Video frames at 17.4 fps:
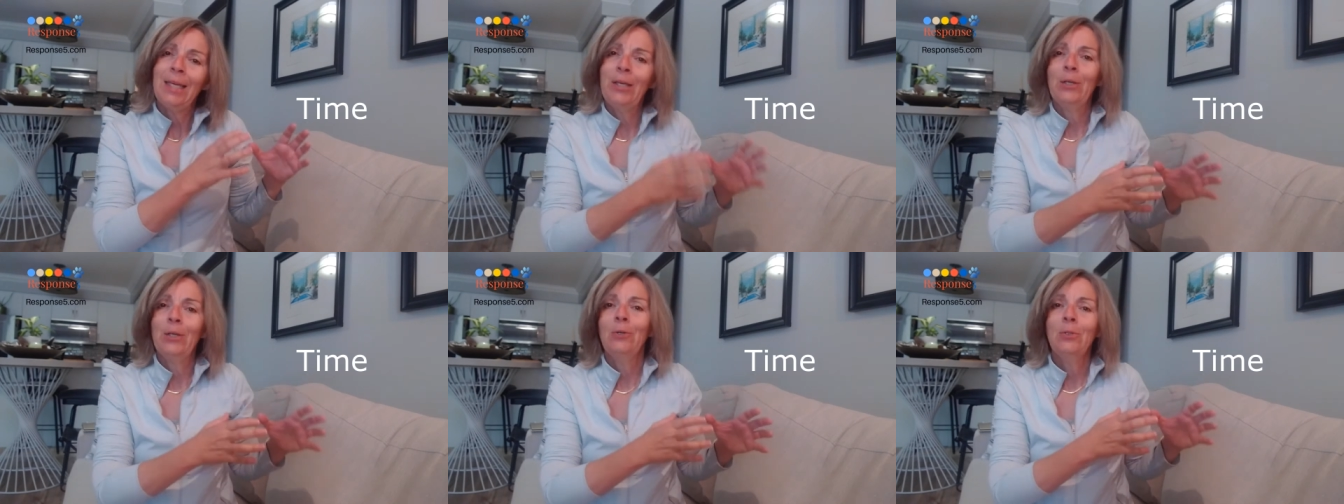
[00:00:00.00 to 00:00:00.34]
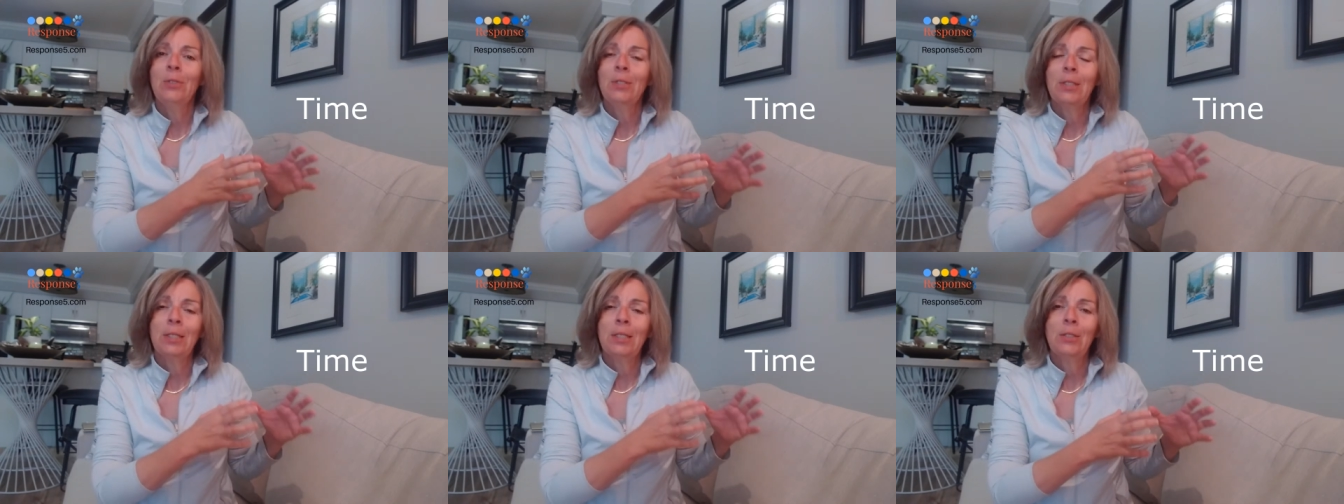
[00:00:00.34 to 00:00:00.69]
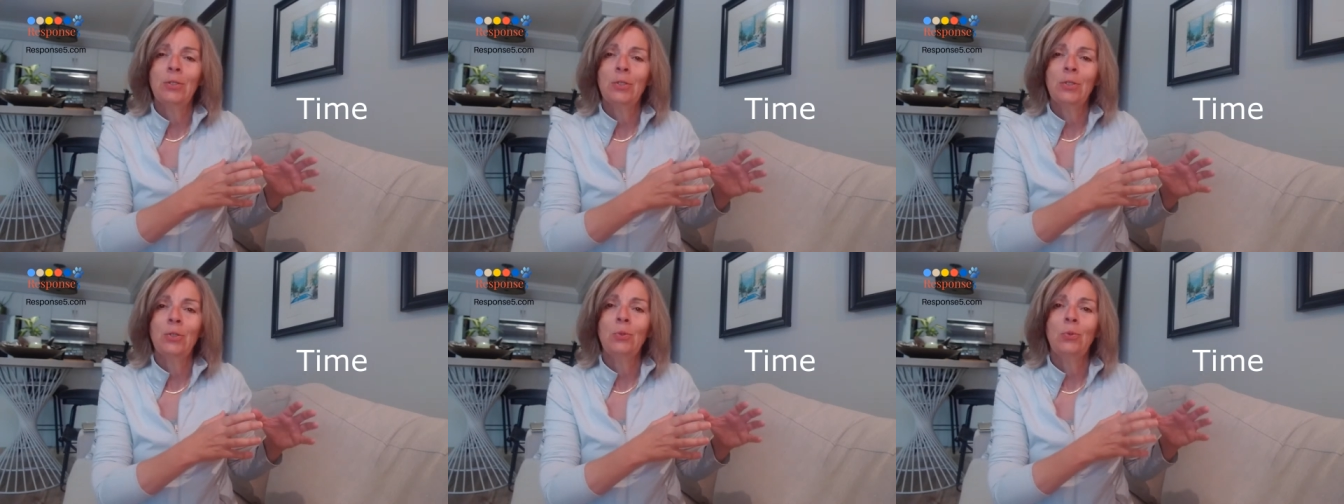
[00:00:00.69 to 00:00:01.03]
guilt
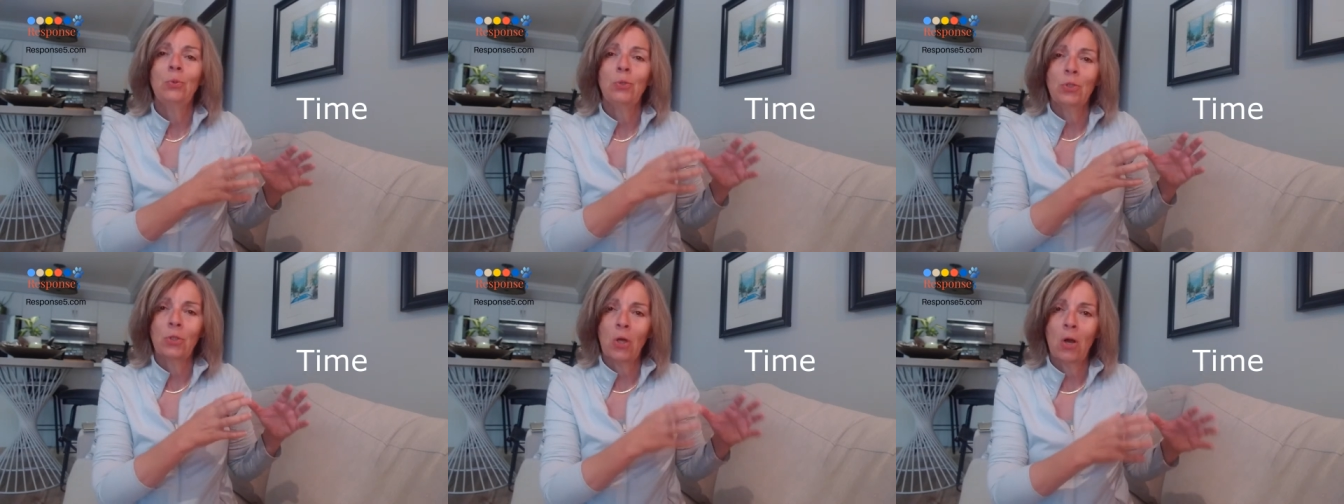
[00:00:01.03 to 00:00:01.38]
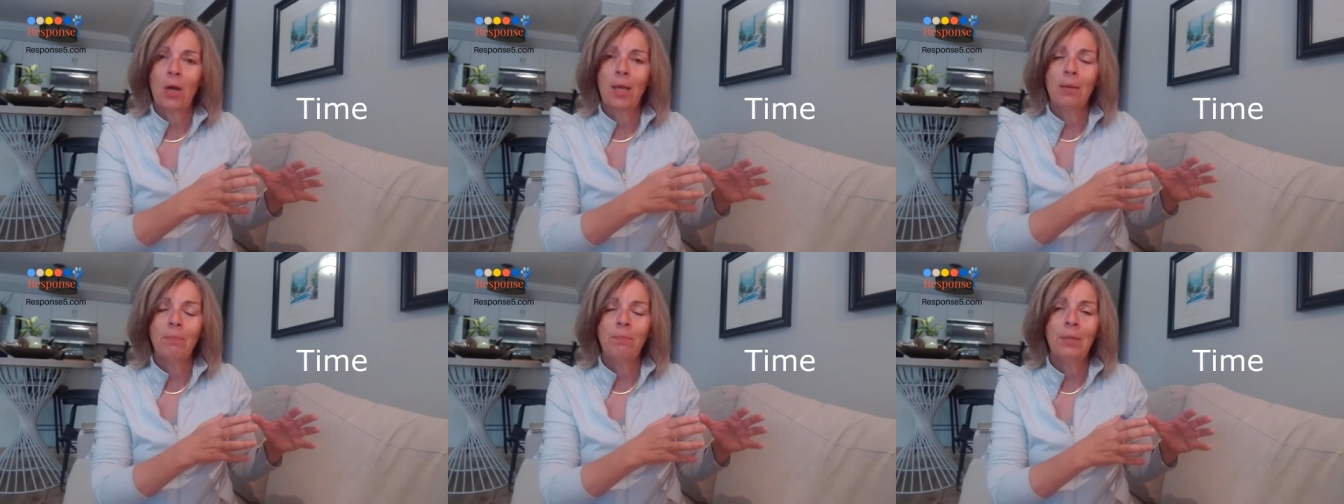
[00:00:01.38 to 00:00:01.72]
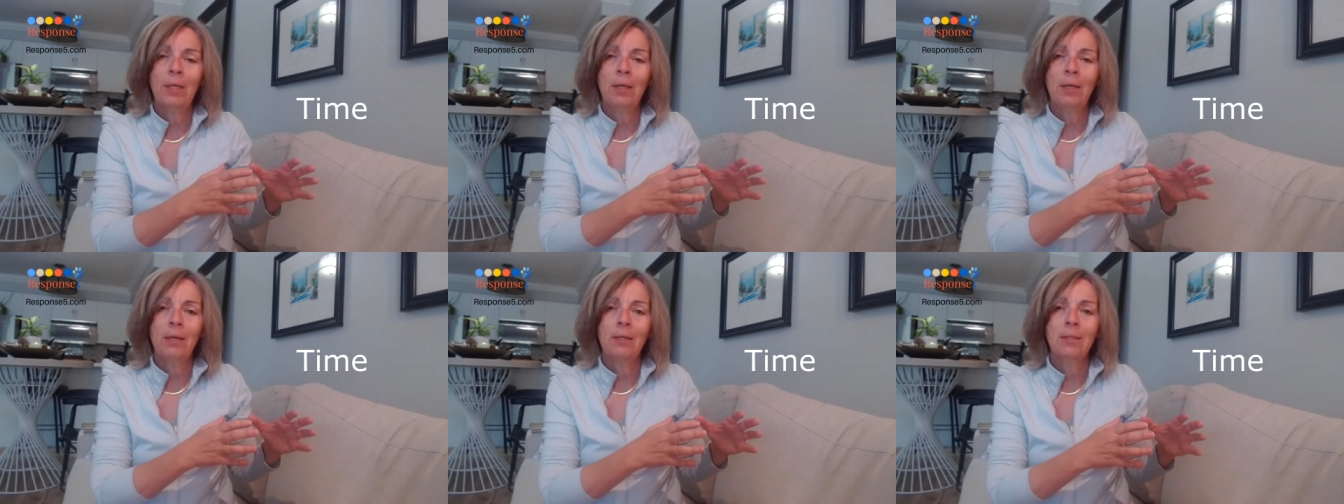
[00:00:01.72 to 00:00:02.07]
into time,
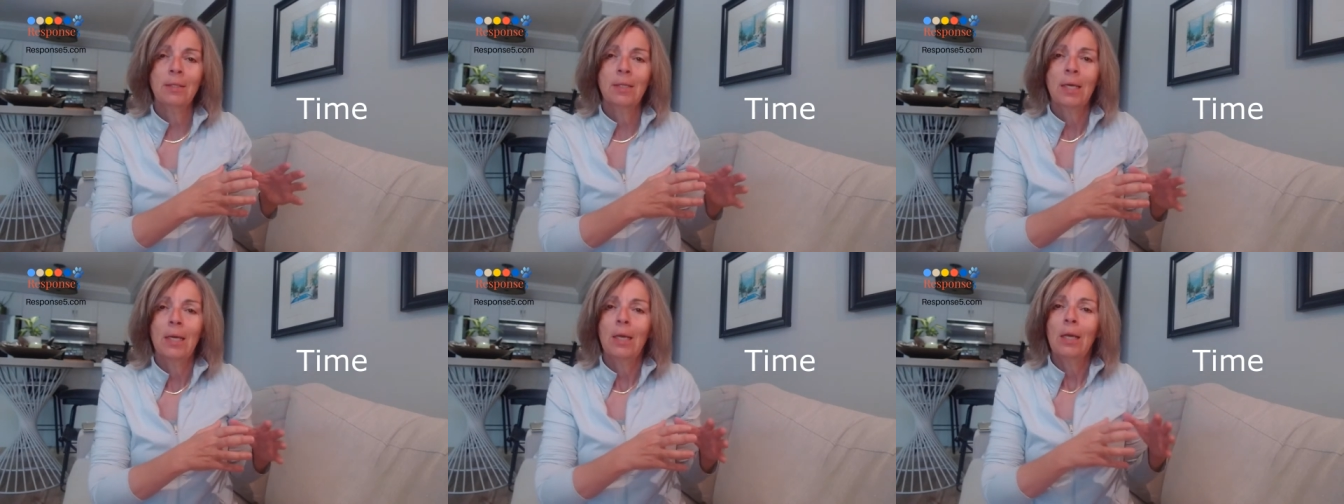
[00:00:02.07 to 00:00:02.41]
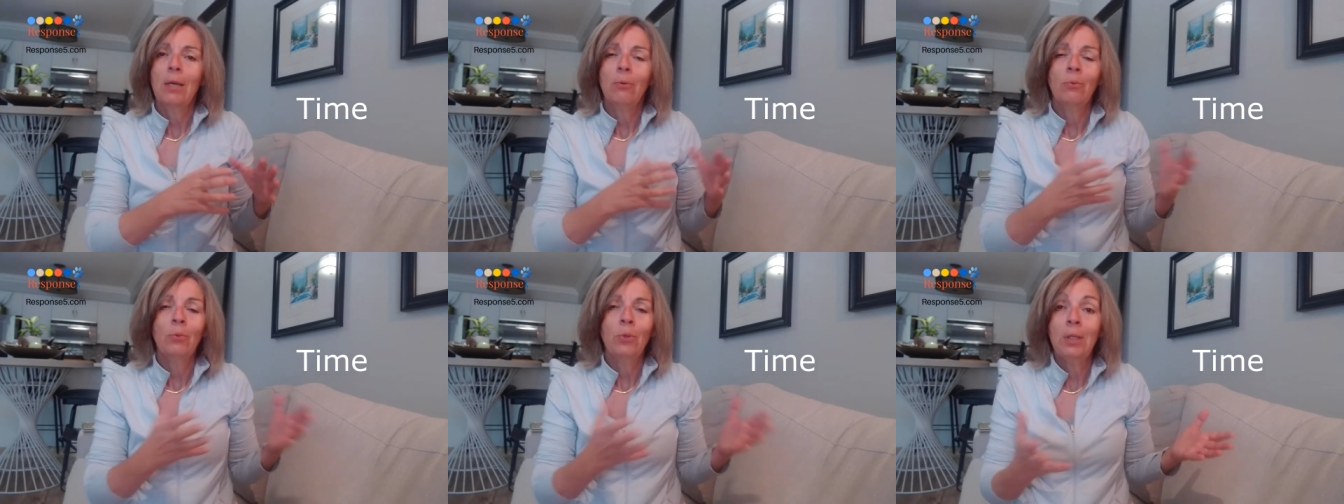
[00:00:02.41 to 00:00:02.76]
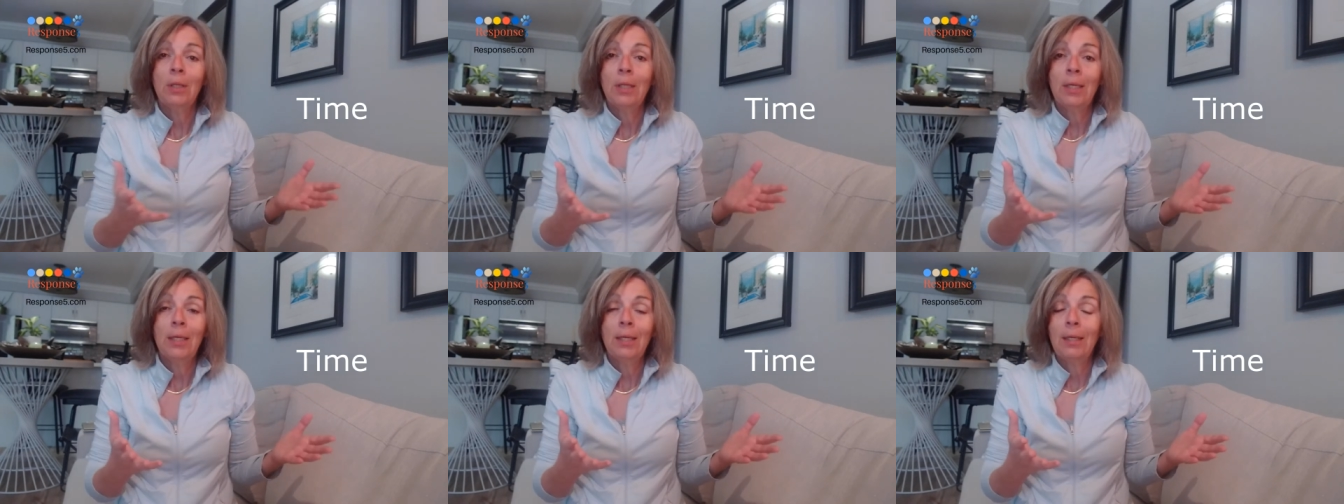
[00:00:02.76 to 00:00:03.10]
because
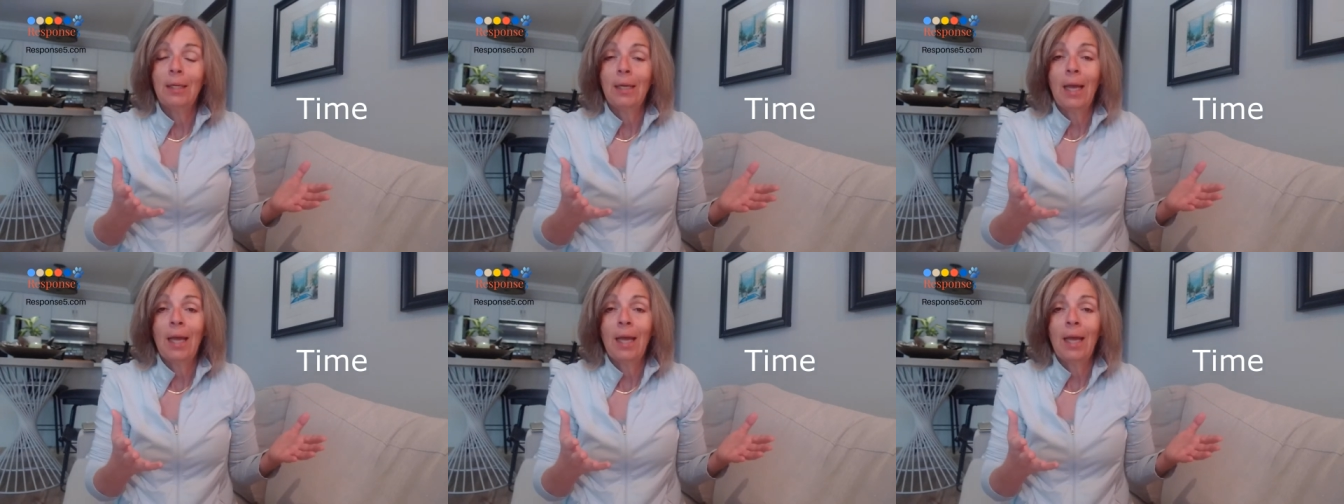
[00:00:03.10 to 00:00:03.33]
really,